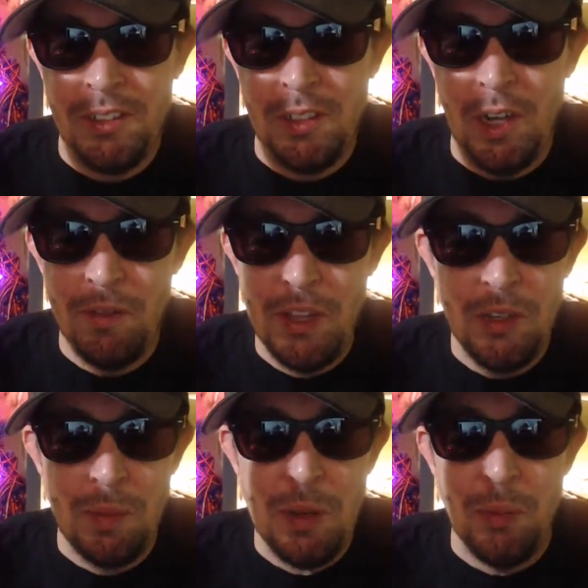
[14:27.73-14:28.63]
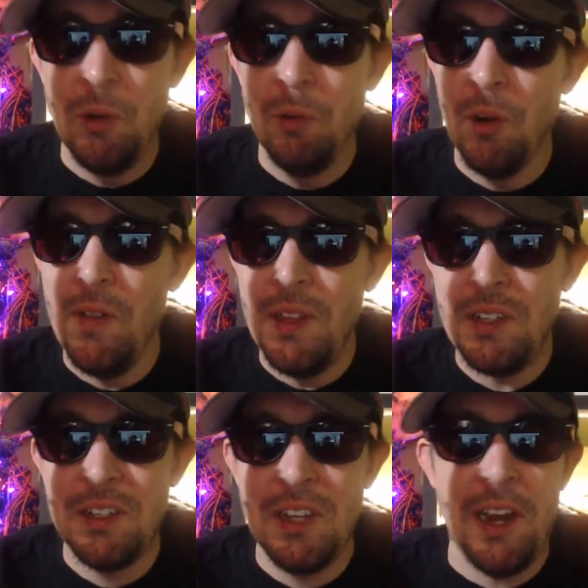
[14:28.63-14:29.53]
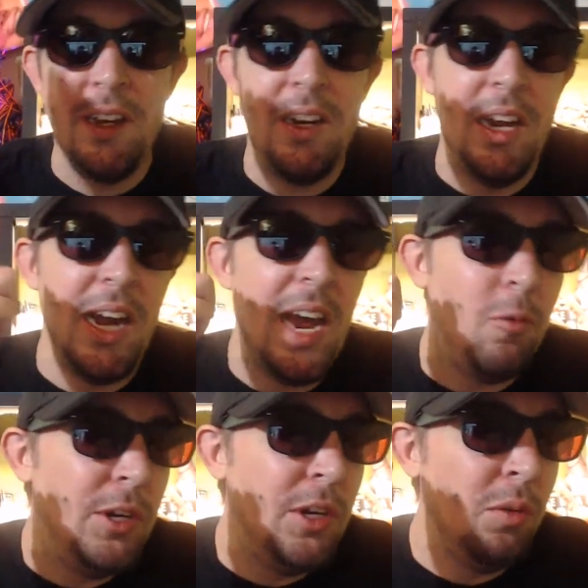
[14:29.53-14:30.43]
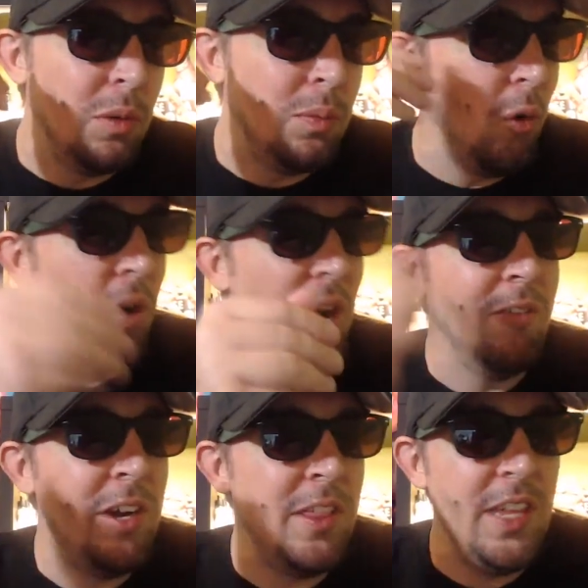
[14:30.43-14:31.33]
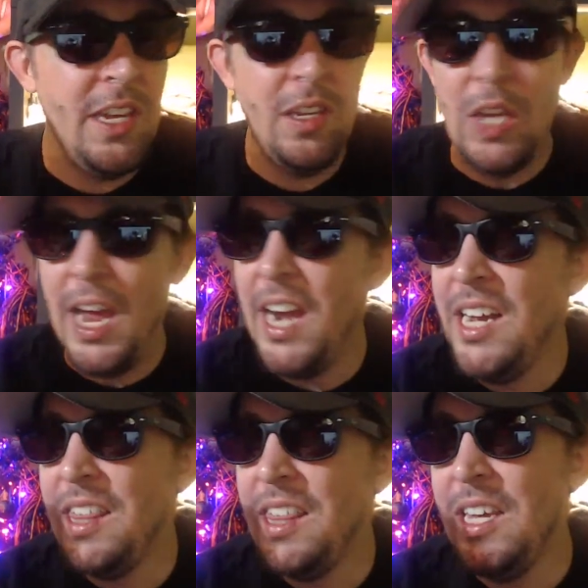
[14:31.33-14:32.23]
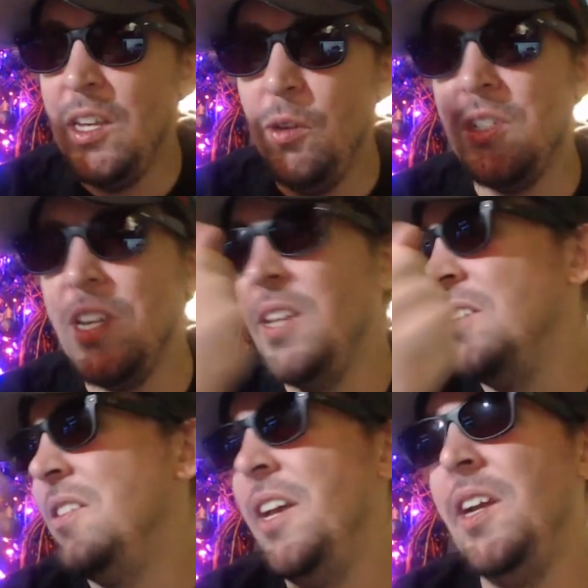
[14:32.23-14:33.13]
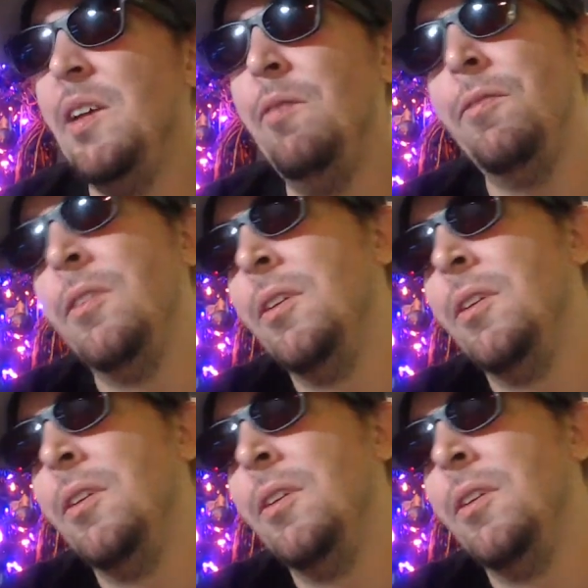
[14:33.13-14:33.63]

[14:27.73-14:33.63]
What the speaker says: of these people who run this site, and I will report everything. Anything you say that's negative,